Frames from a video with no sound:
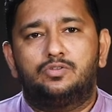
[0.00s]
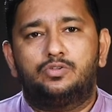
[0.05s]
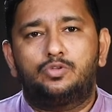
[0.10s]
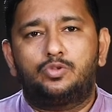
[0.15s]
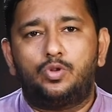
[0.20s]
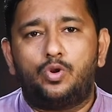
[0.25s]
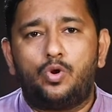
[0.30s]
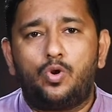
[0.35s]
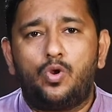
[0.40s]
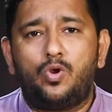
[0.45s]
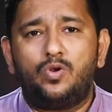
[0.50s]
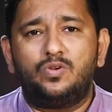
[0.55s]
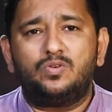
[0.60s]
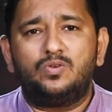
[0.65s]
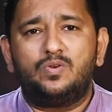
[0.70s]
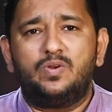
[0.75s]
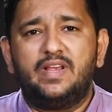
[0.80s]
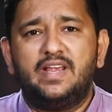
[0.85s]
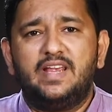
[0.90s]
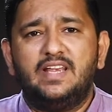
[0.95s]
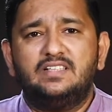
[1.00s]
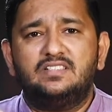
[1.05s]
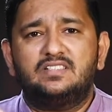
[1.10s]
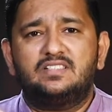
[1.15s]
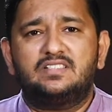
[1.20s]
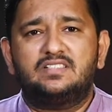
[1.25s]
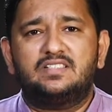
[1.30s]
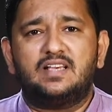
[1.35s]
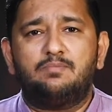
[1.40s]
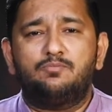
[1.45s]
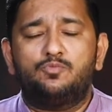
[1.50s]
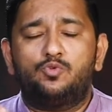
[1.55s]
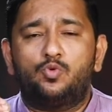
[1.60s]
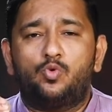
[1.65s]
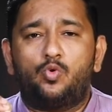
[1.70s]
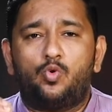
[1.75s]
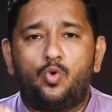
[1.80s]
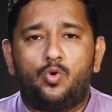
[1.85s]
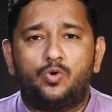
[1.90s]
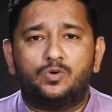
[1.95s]
throw in some
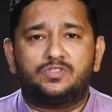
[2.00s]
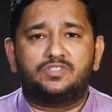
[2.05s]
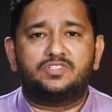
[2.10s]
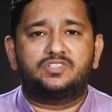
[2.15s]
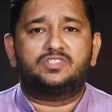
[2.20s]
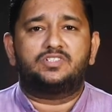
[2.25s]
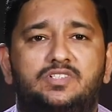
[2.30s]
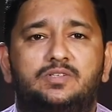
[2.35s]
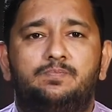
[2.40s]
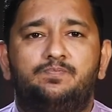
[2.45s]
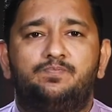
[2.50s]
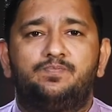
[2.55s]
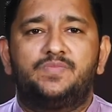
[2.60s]
quotes,